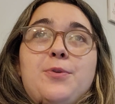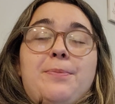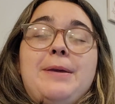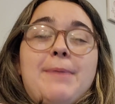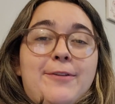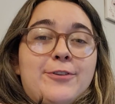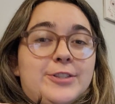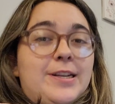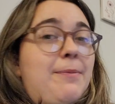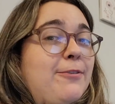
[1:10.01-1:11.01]
be my
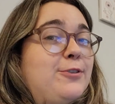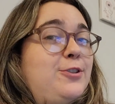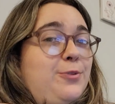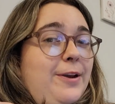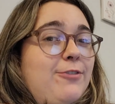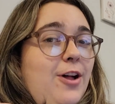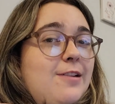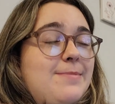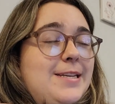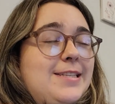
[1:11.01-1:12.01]
first time ever doing
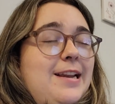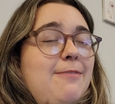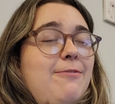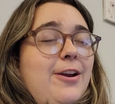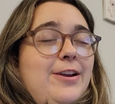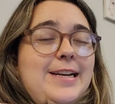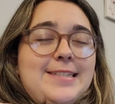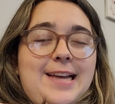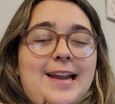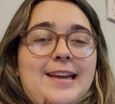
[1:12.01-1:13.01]
Vlogmas, and I'm very
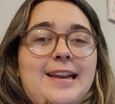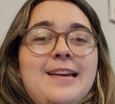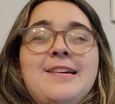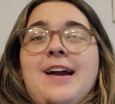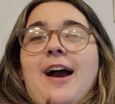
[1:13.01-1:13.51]
excited.